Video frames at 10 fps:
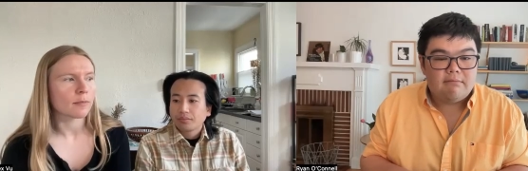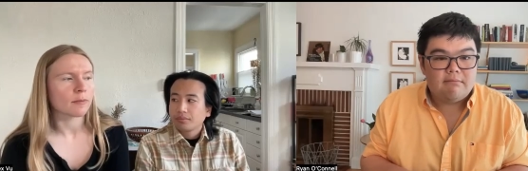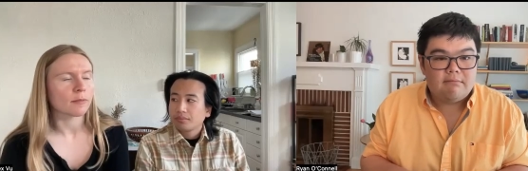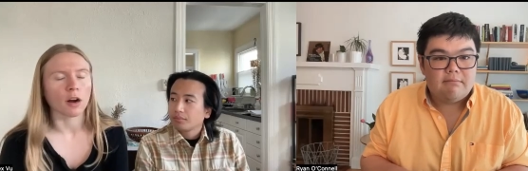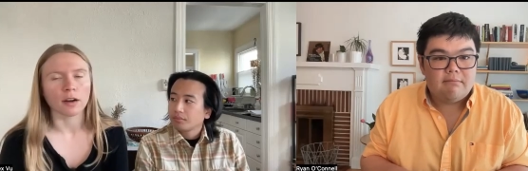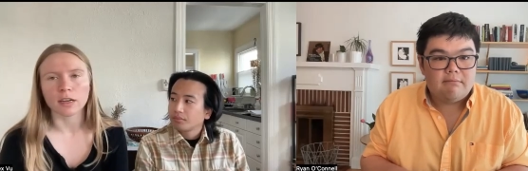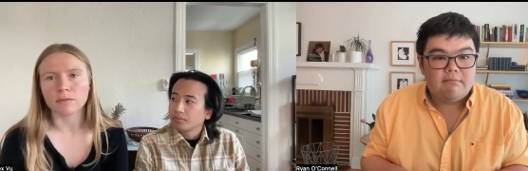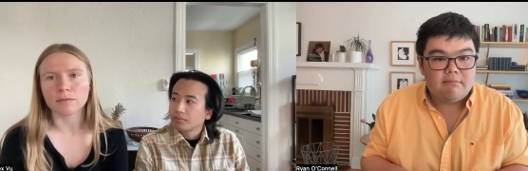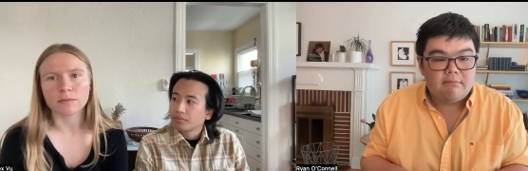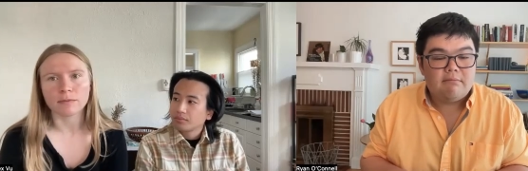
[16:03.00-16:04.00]

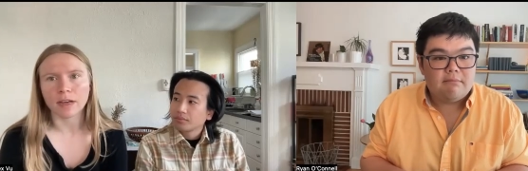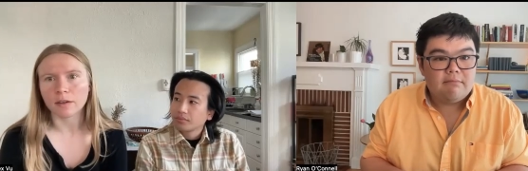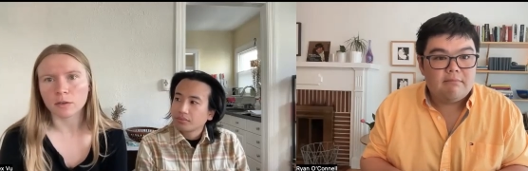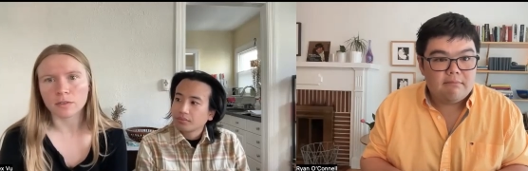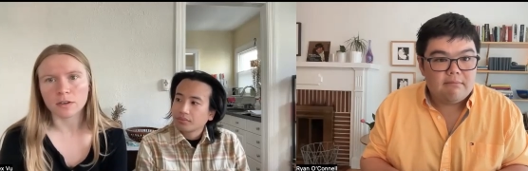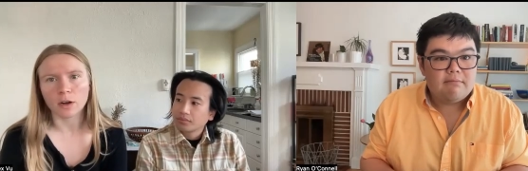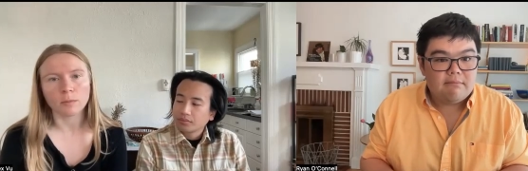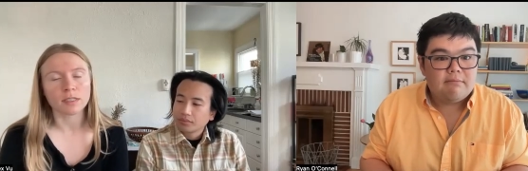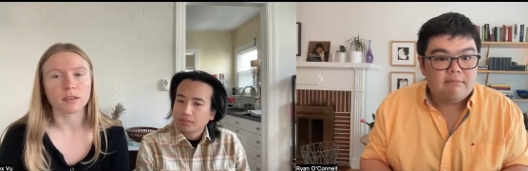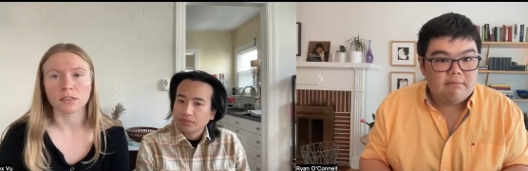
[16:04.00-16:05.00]
Speaker 1: market value for
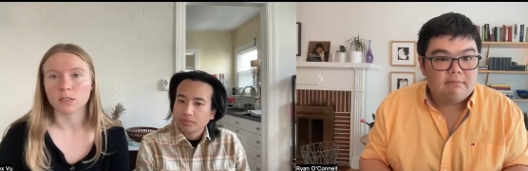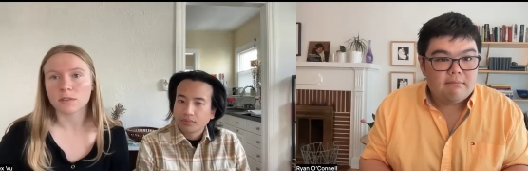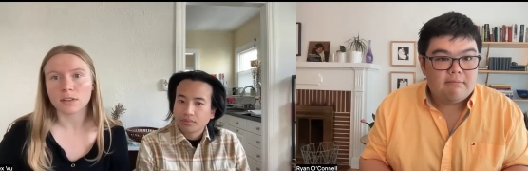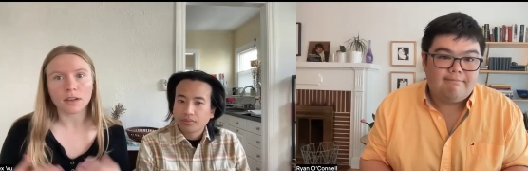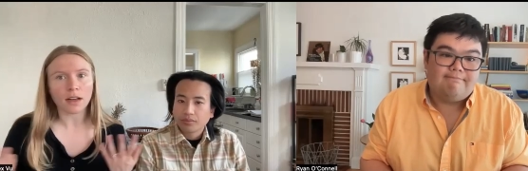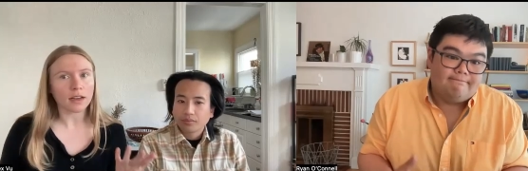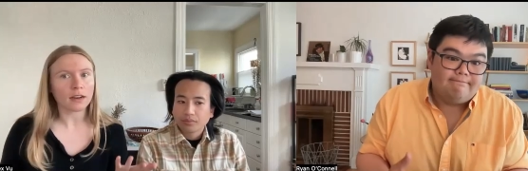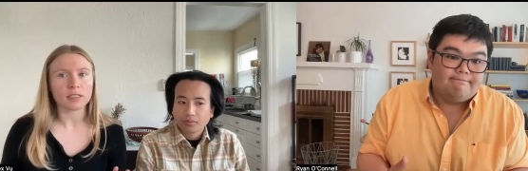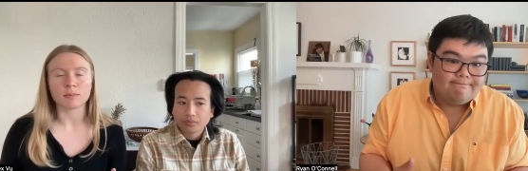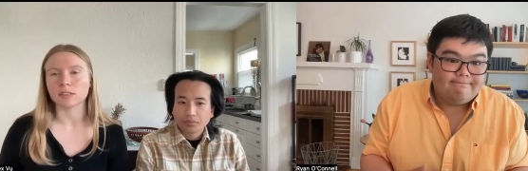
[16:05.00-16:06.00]
homes is also a lot
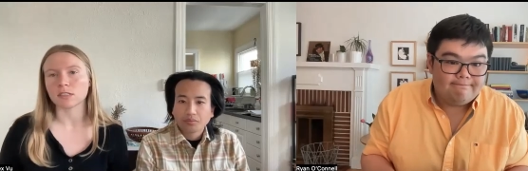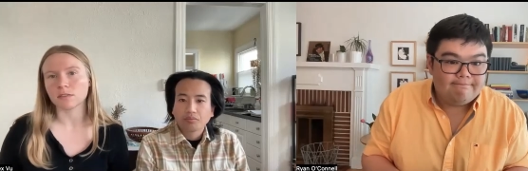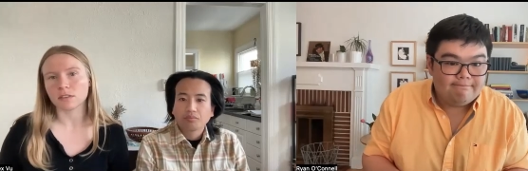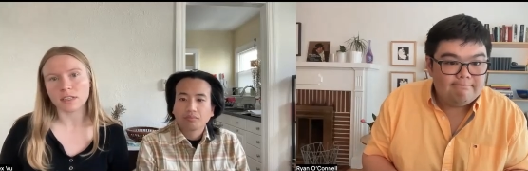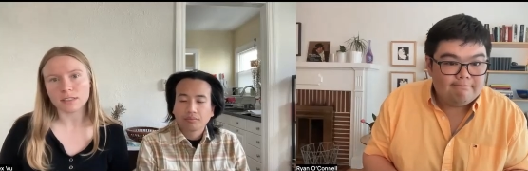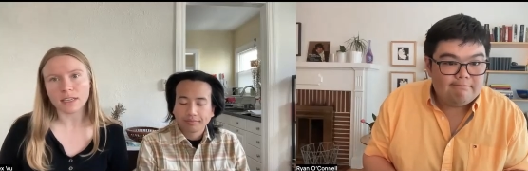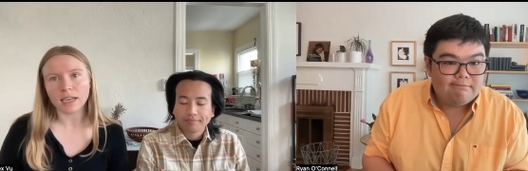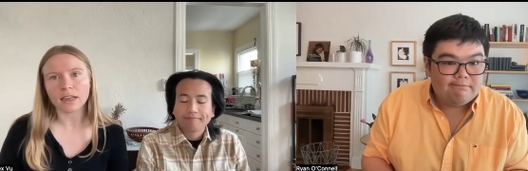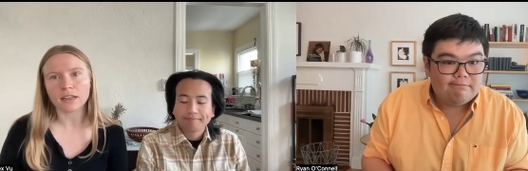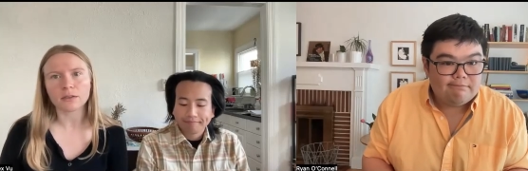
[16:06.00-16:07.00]
higher, especially for things like
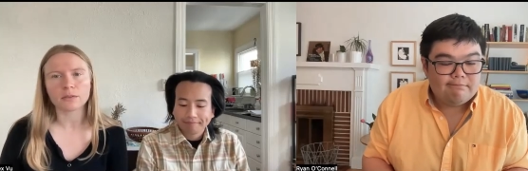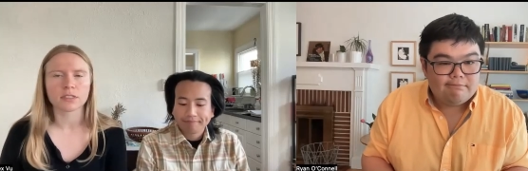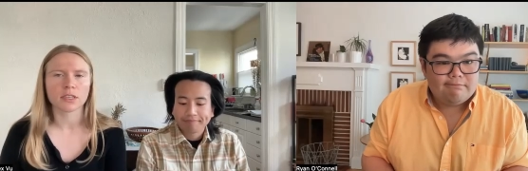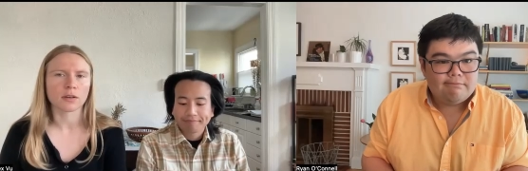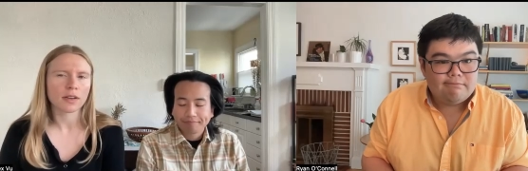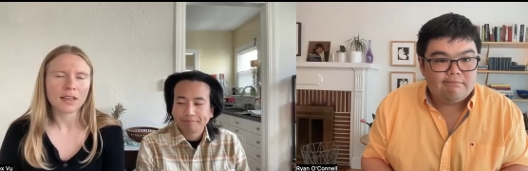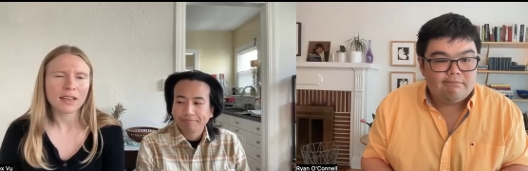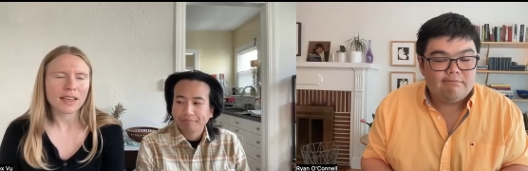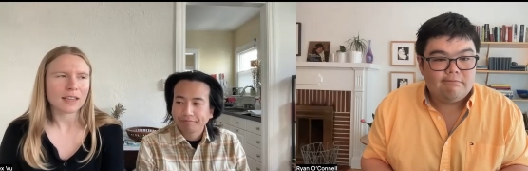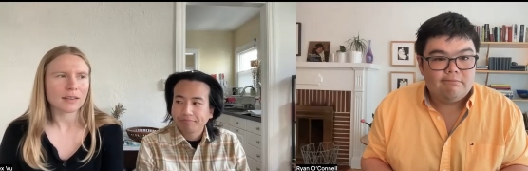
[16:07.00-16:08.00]
ADUs. So
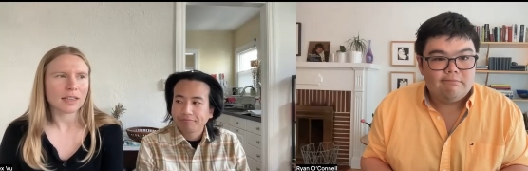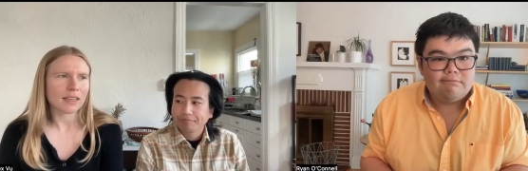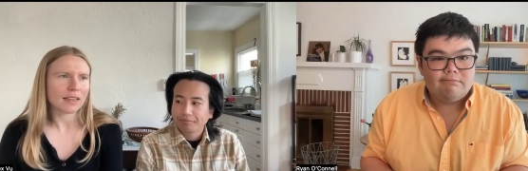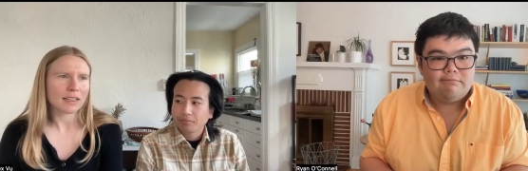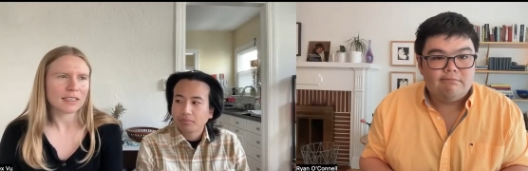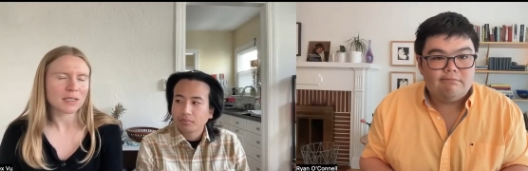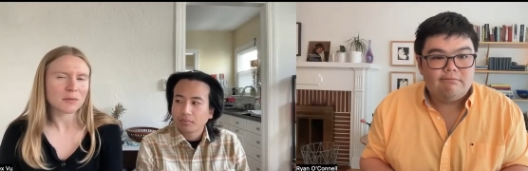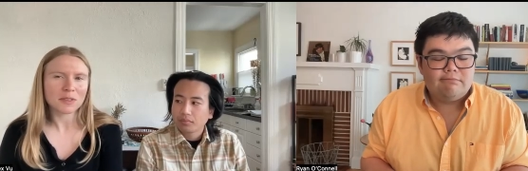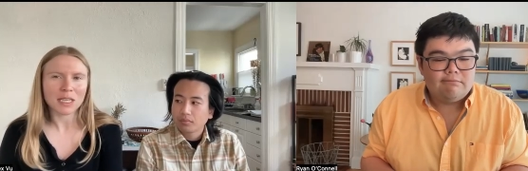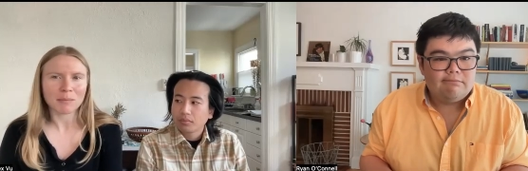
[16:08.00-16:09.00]
it
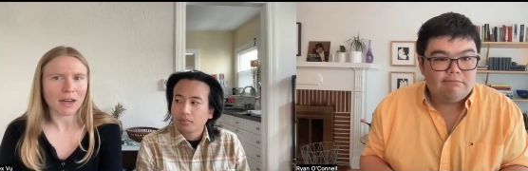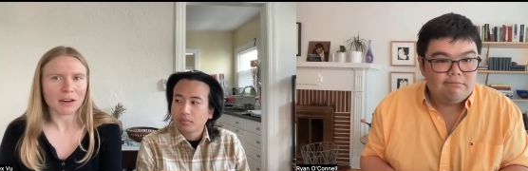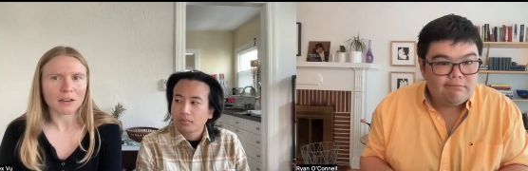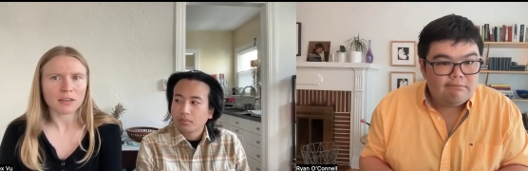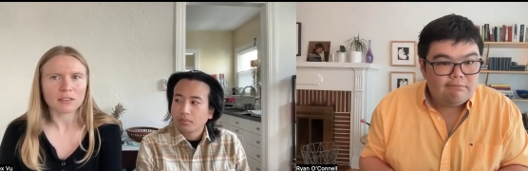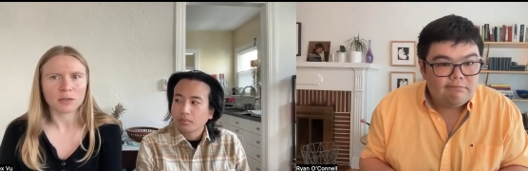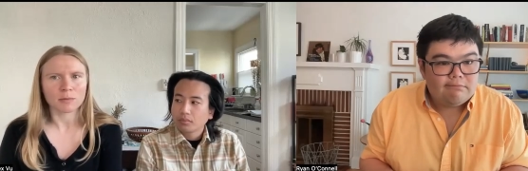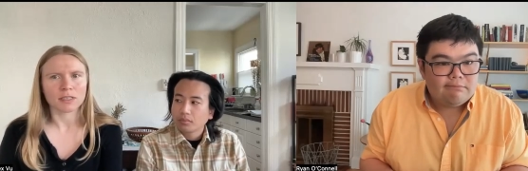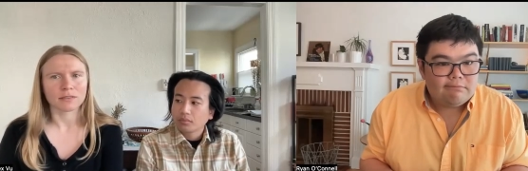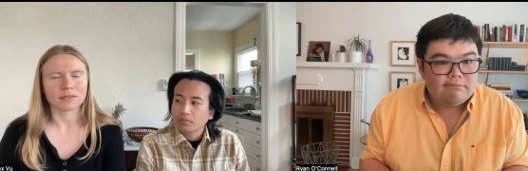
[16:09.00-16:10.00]
doesn't really matter in
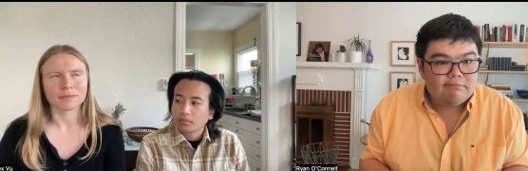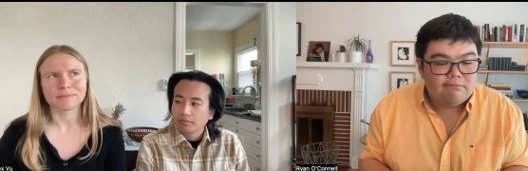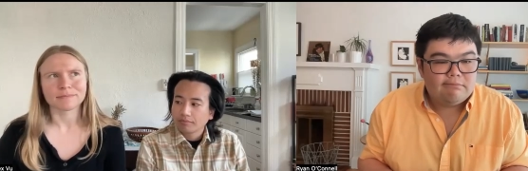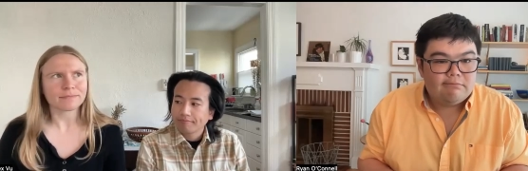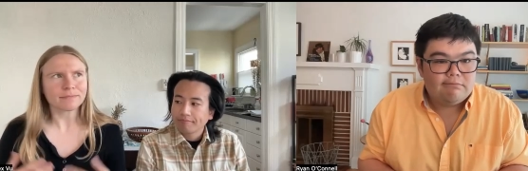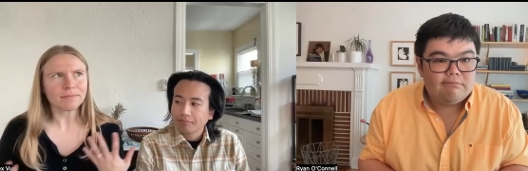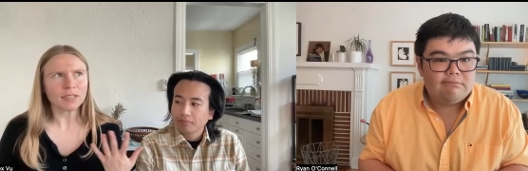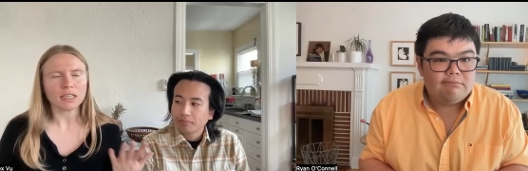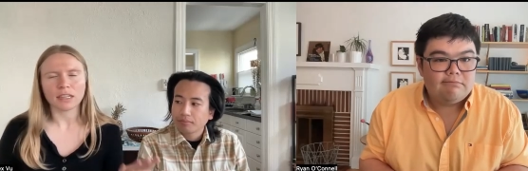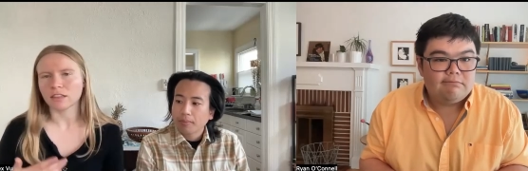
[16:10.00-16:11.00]
terms of
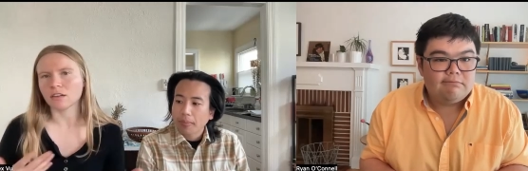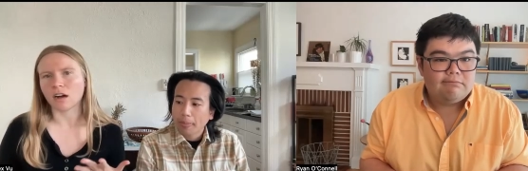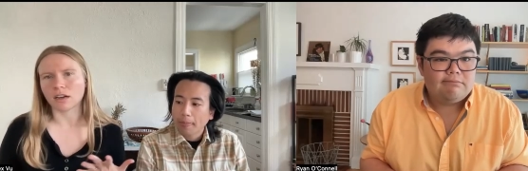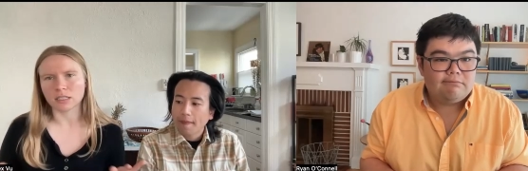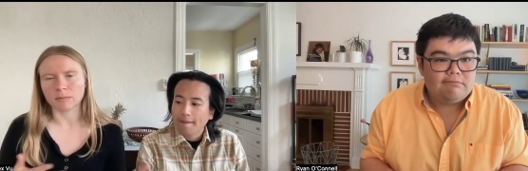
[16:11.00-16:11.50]
like the cost.